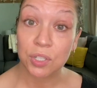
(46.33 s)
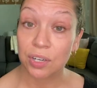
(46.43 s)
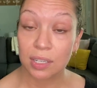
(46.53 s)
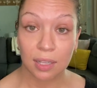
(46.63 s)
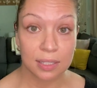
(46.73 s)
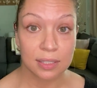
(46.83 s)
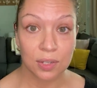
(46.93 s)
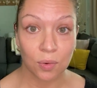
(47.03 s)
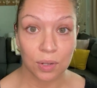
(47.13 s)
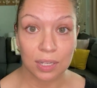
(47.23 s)
Dirt and
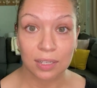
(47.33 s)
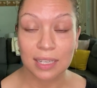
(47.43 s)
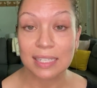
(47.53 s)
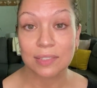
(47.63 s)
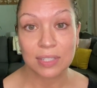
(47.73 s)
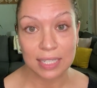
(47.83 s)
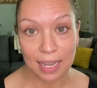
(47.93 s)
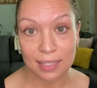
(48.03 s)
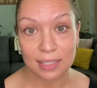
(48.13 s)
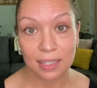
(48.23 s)
Cleansing Oil is
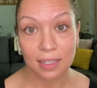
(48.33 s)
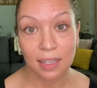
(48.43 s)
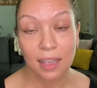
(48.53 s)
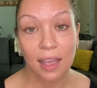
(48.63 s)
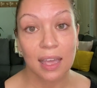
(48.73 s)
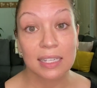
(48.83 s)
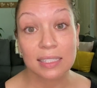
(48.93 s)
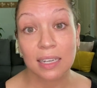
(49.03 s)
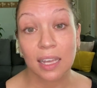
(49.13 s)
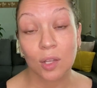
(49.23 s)
fantastic, and it's
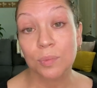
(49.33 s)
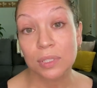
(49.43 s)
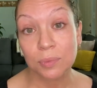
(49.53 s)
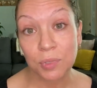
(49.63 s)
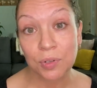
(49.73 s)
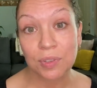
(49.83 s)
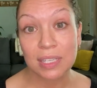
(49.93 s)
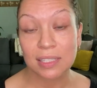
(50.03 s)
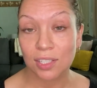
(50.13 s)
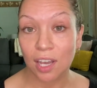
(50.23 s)
going to help smooth
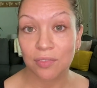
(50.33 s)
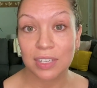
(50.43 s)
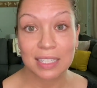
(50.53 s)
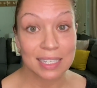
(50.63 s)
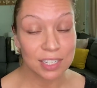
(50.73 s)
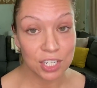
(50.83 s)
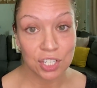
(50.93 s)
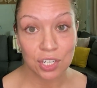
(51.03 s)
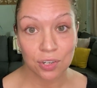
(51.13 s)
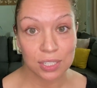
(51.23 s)
and soften and
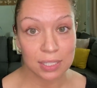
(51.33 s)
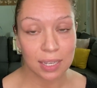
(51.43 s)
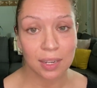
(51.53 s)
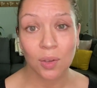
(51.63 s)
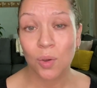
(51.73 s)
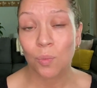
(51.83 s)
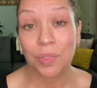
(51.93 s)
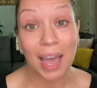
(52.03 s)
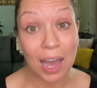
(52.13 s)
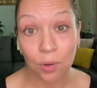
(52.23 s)
condition your skin
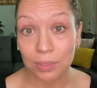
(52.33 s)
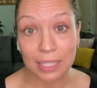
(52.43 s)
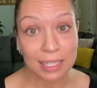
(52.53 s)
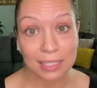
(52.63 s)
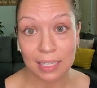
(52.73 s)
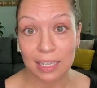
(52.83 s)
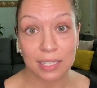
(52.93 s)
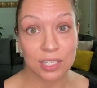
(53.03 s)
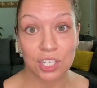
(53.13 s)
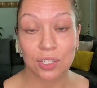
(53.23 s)
without leading to any
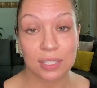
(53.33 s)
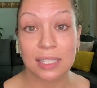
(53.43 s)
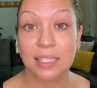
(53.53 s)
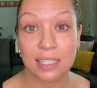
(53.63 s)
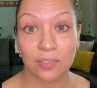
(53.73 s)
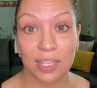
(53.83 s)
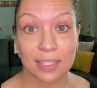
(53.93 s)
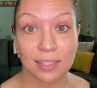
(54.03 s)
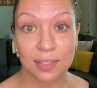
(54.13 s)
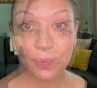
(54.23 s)
additional
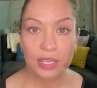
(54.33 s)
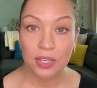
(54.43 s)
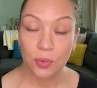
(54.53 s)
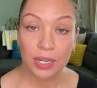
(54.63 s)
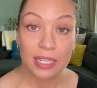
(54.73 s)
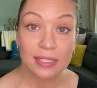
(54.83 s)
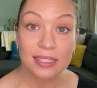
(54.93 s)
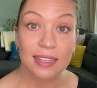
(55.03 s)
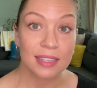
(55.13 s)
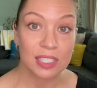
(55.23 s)
sensitivities. The
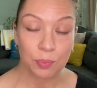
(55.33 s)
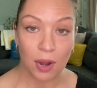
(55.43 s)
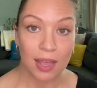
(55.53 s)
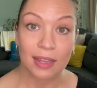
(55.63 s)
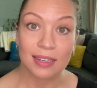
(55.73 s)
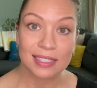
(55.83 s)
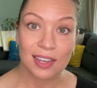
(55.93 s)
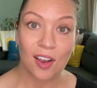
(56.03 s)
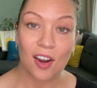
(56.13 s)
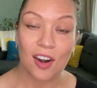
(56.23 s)
ingredients in this product
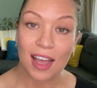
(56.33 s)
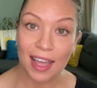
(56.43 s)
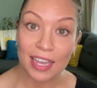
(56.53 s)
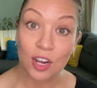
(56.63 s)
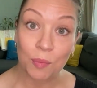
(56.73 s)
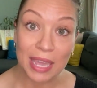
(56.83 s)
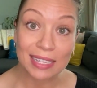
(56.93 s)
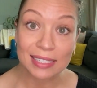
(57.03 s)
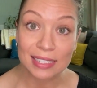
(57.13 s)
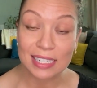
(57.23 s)
are high in
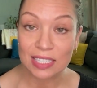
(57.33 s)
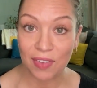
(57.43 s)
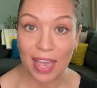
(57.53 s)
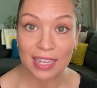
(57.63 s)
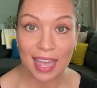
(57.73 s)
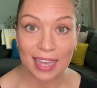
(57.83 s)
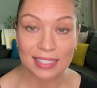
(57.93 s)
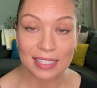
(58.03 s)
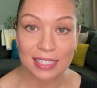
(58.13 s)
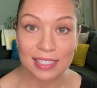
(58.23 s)
omega 6 fatty
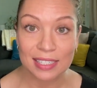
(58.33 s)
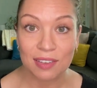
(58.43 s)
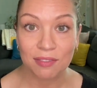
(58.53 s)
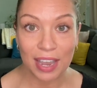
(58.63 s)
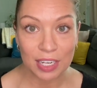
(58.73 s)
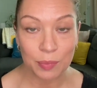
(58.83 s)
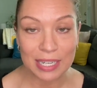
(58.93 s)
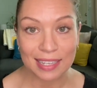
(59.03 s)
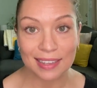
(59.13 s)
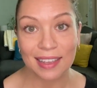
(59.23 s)
acids,
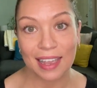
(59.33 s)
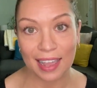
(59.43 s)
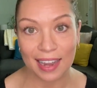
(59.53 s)
vitamin E, and